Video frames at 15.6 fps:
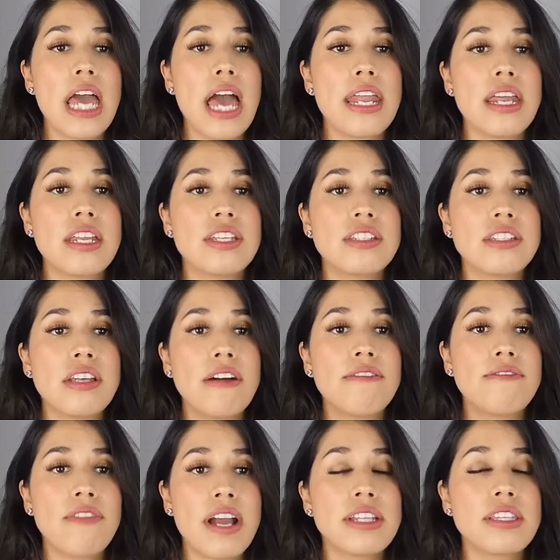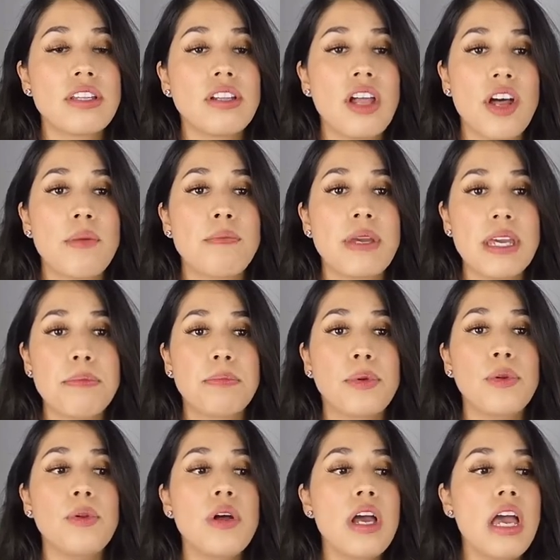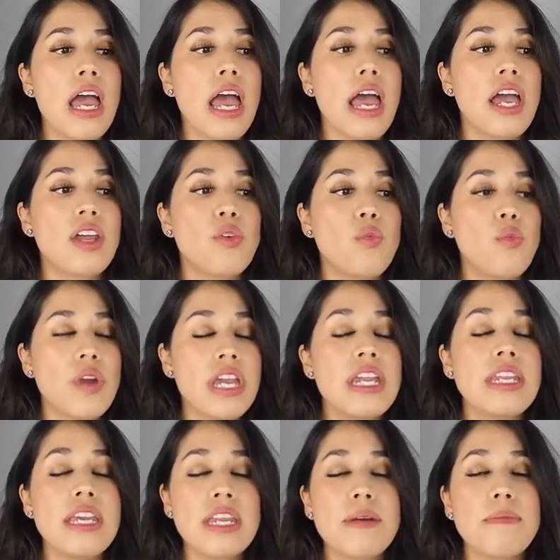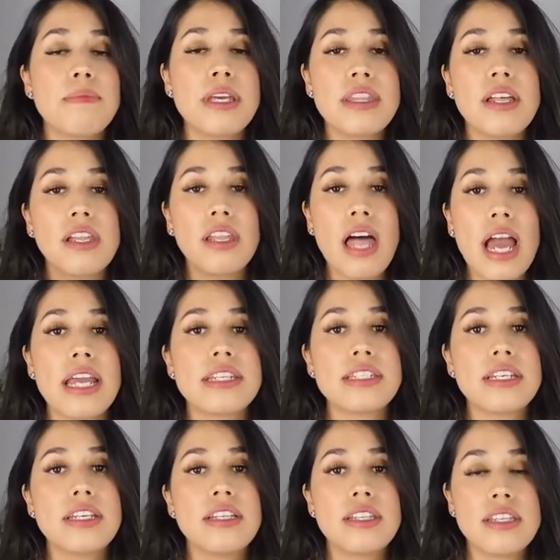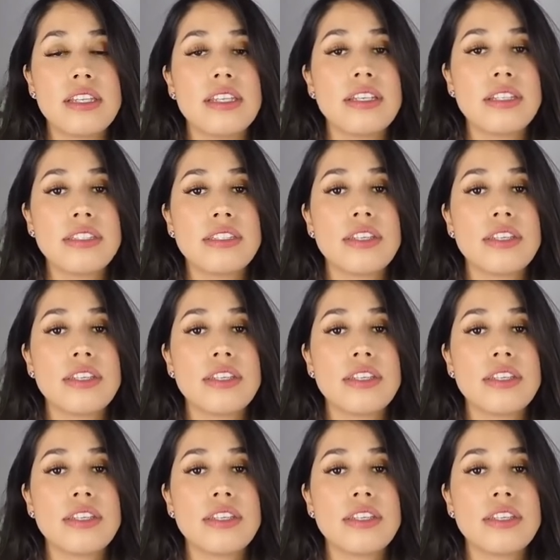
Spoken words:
and it is affecting a lot of people, and we need to be the light in this